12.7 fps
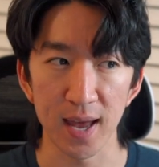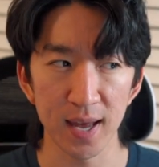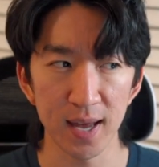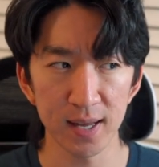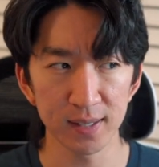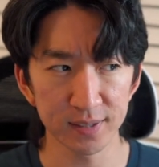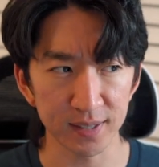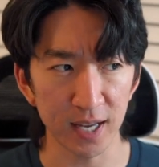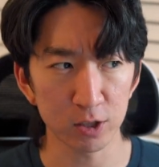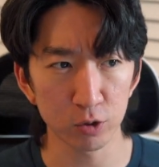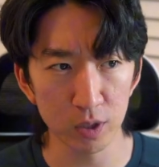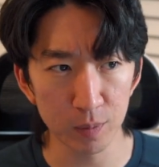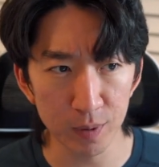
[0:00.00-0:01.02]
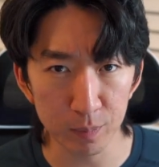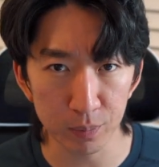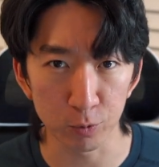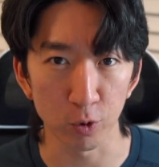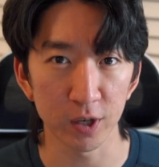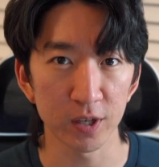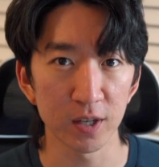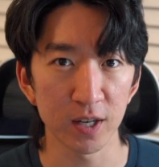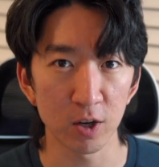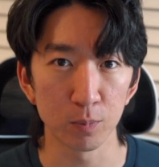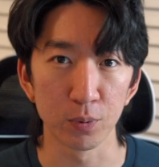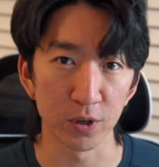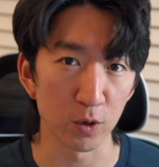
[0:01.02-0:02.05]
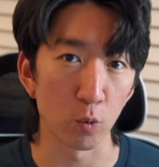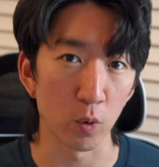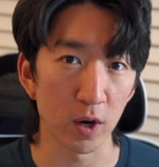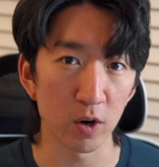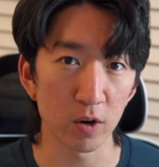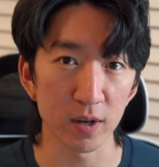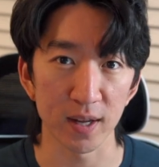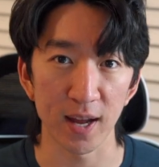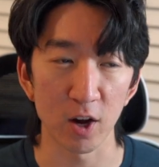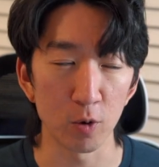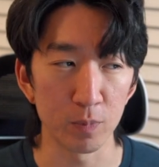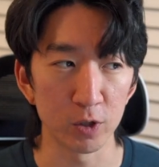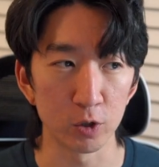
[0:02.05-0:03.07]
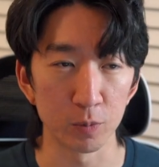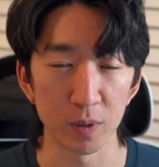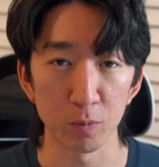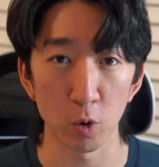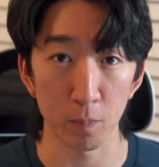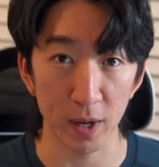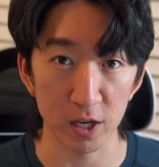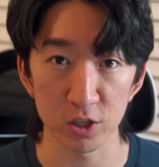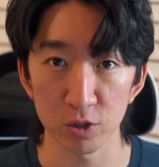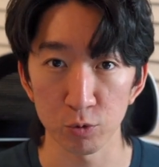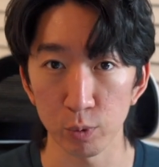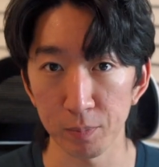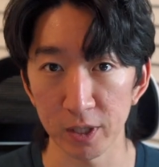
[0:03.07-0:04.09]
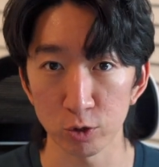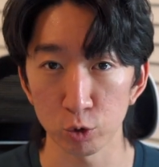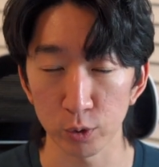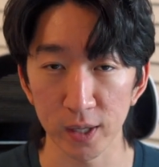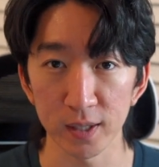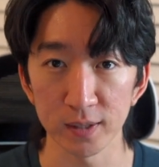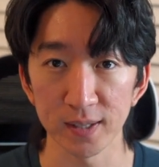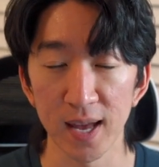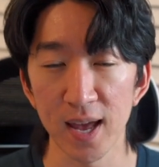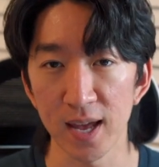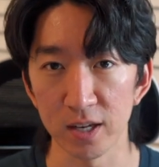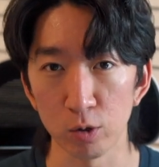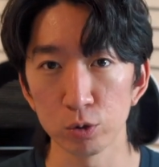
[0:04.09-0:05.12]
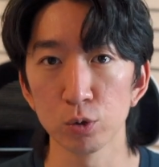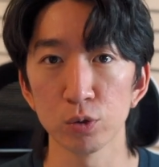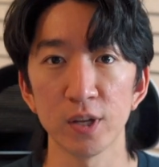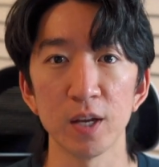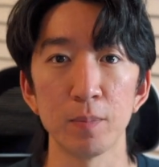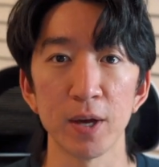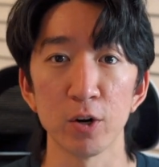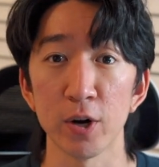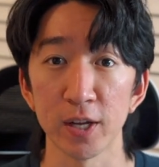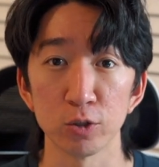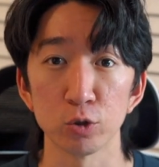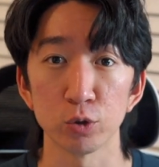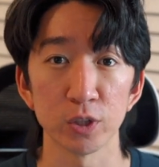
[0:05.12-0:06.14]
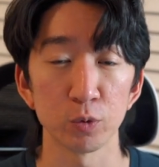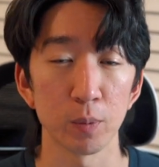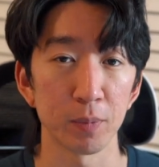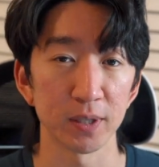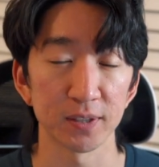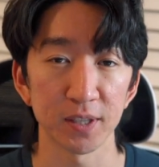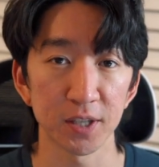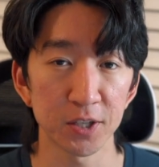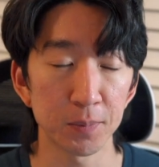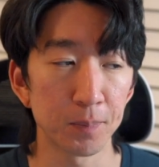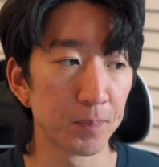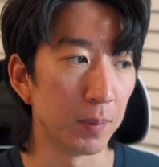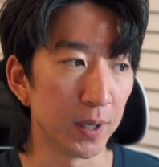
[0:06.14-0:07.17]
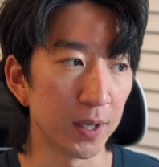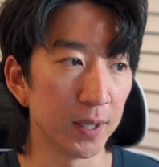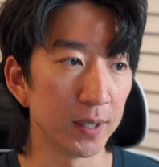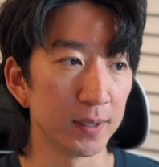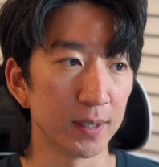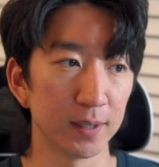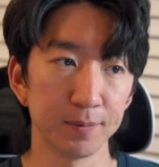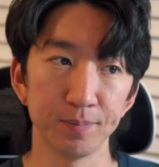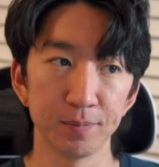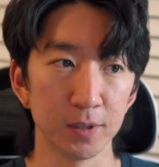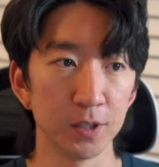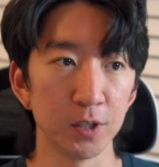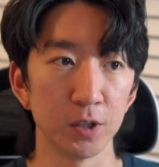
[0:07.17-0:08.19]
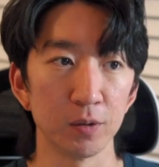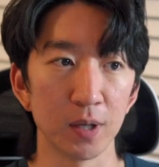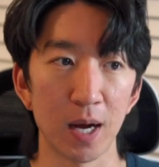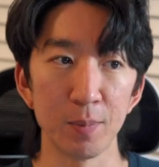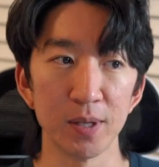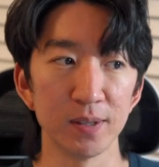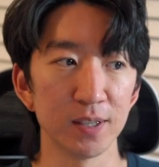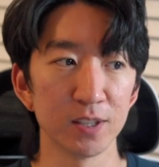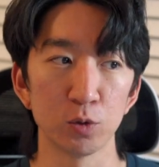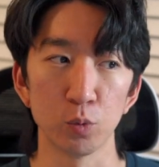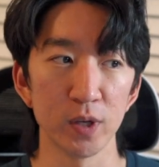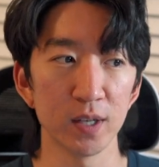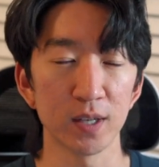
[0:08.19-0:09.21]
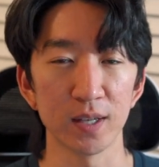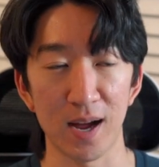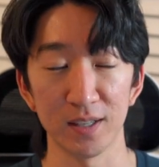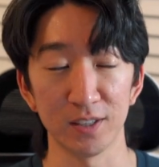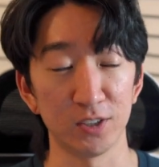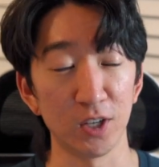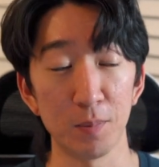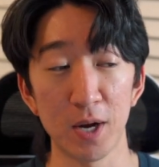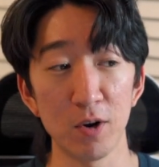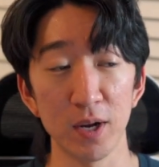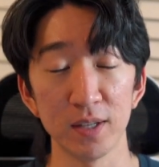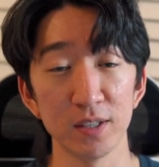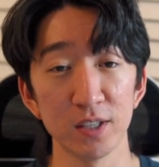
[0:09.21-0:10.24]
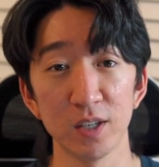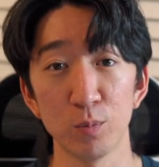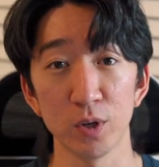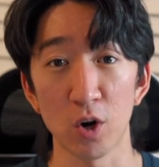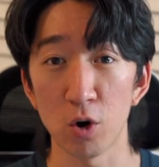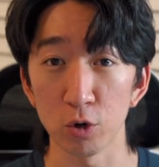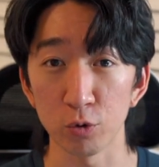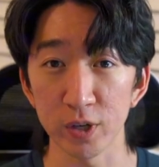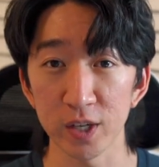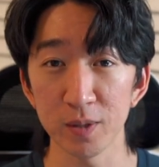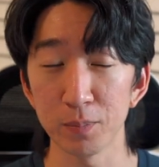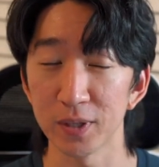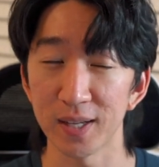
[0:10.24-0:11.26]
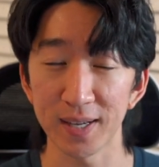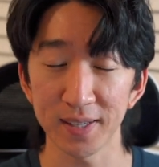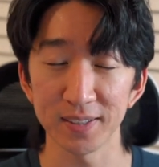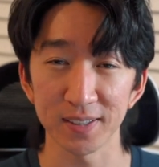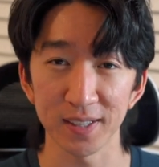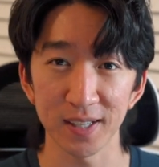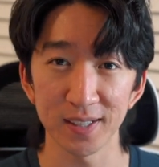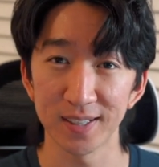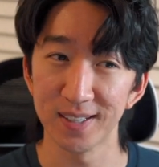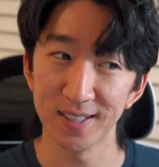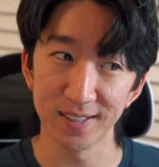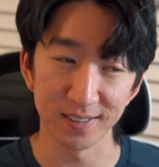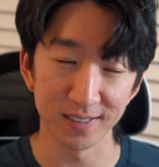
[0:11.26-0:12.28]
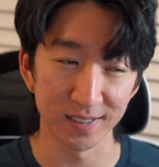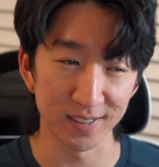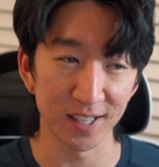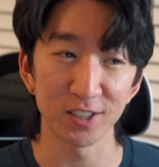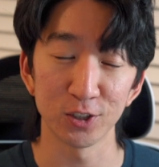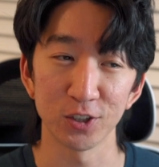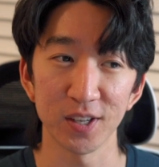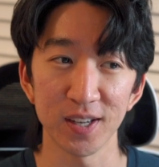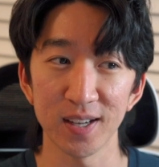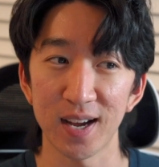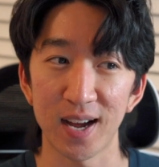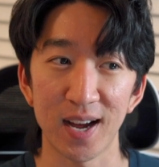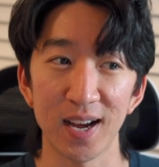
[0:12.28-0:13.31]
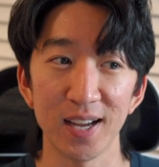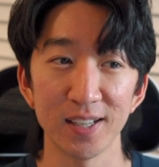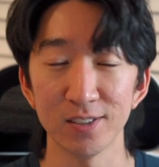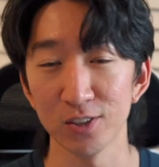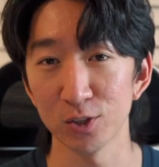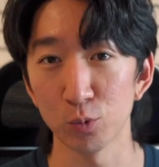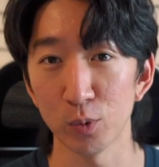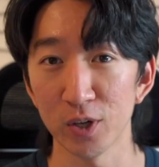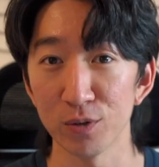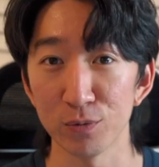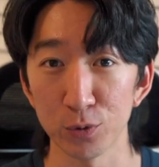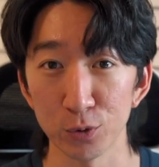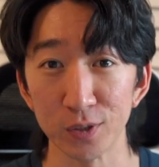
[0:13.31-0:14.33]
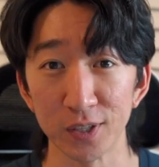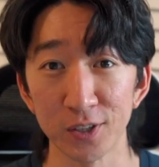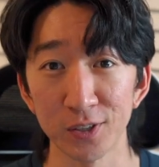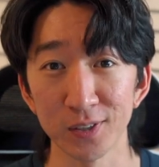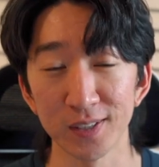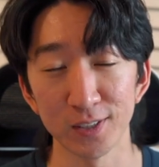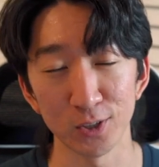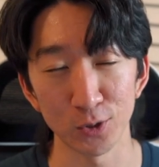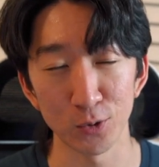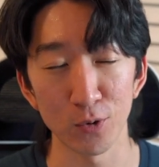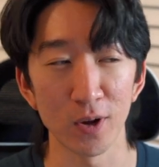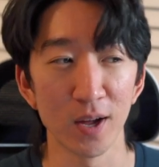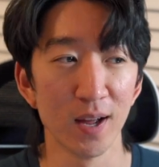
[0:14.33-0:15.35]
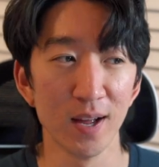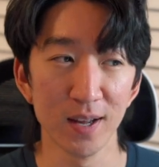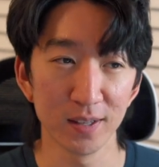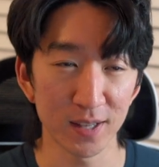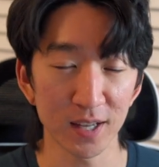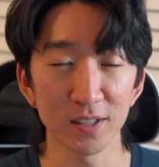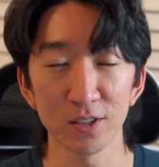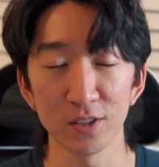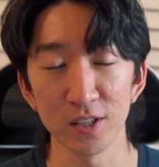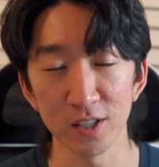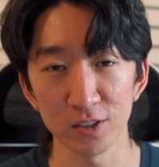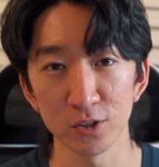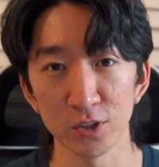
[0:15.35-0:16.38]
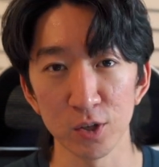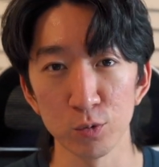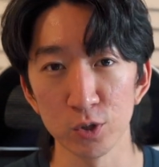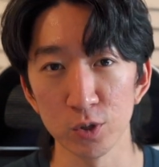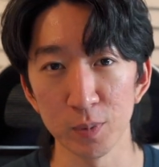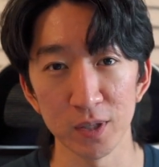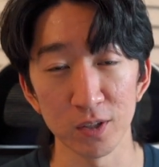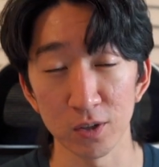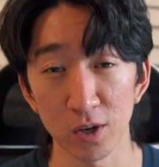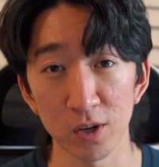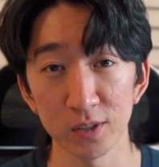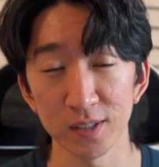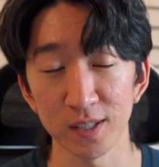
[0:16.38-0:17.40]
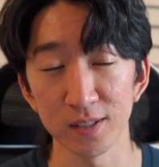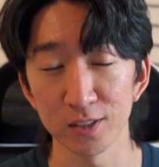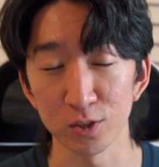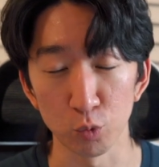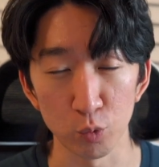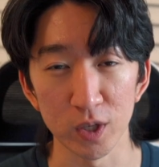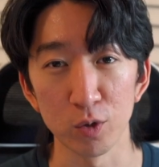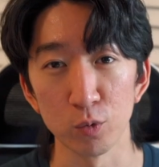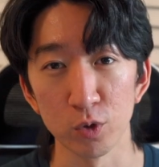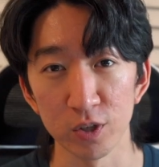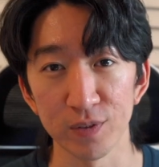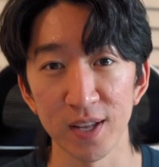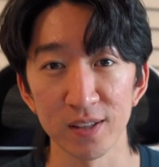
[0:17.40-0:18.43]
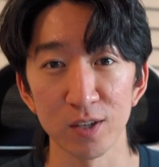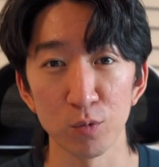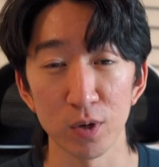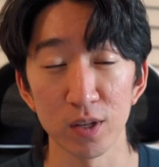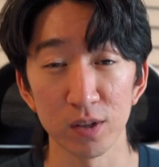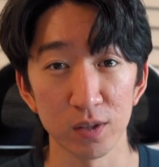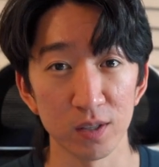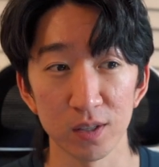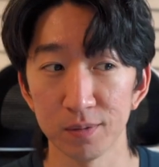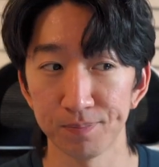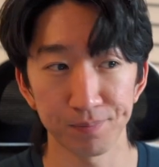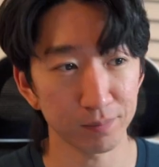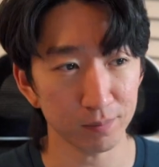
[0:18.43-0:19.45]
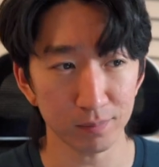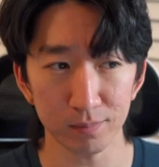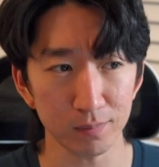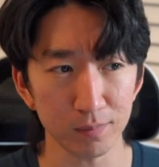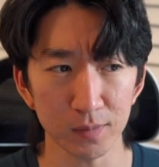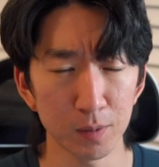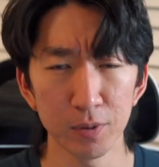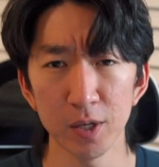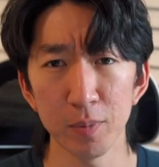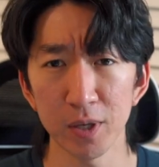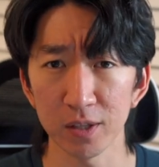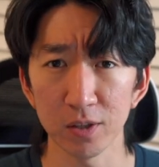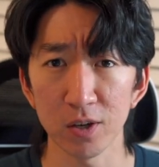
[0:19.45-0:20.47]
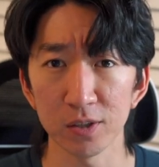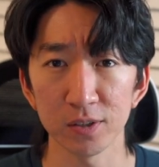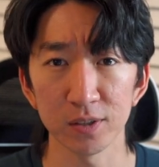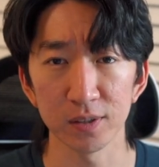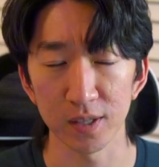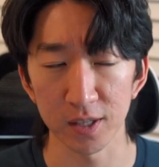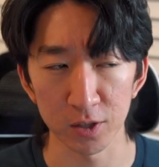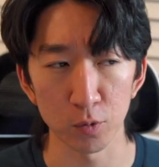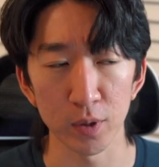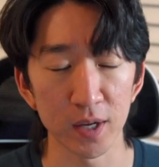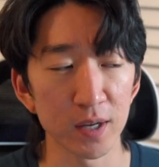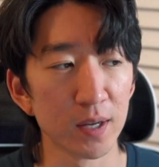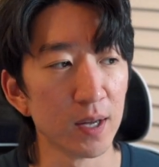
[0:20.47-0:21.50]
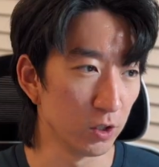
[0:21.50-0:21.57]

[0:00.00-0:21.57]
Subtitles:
And it's actually been working out pretty well. It helped me to be more patient with my trades and also take better entries with my setup. But I mean, this week I somehow ended up with all green, but like I said, yesterday I just went on full tilt, so technically yesterday would have been a loss and this week would have ended with a pretty big loss in a way.